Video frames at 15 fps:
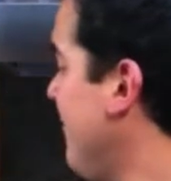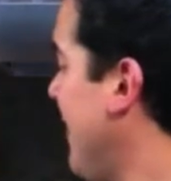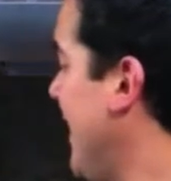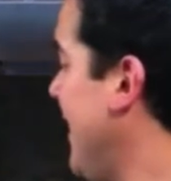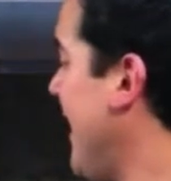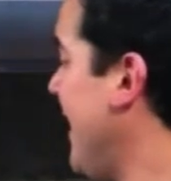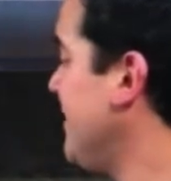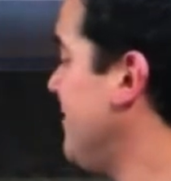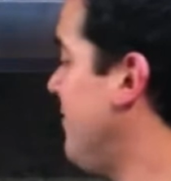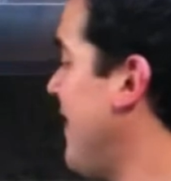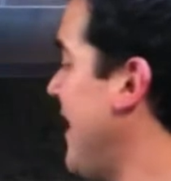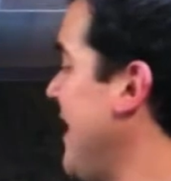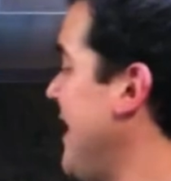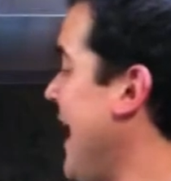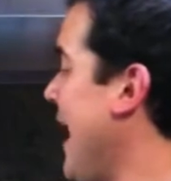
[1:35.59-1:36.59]
a nice
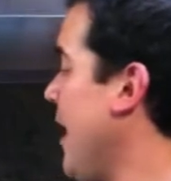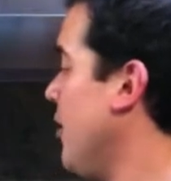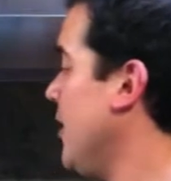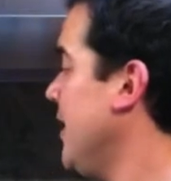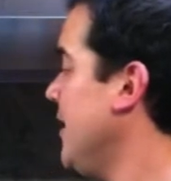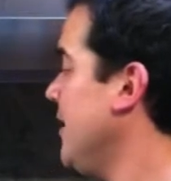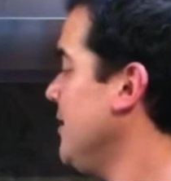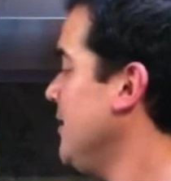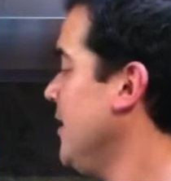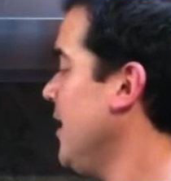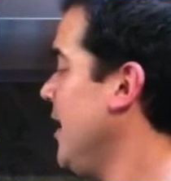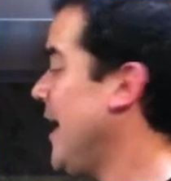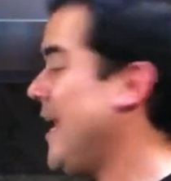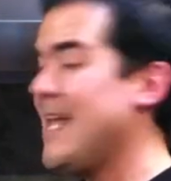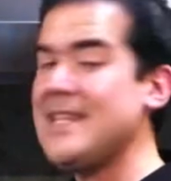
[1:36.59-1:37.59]
vented area
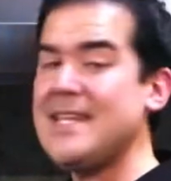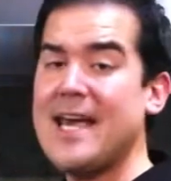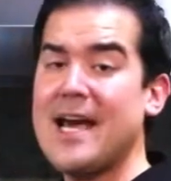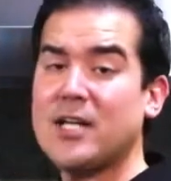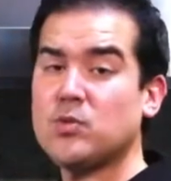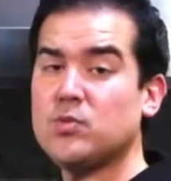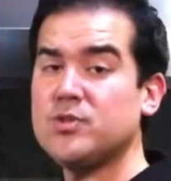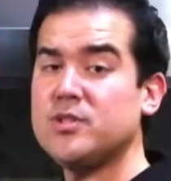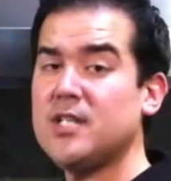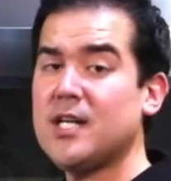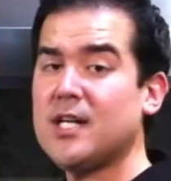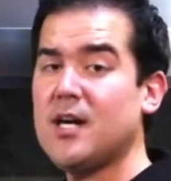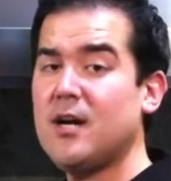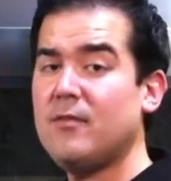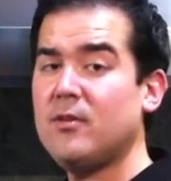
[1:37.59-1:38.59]
in the actual duct
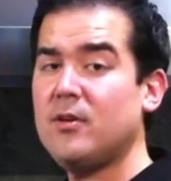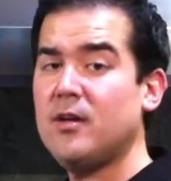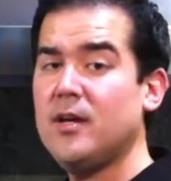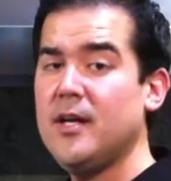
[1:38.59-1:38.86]
cover.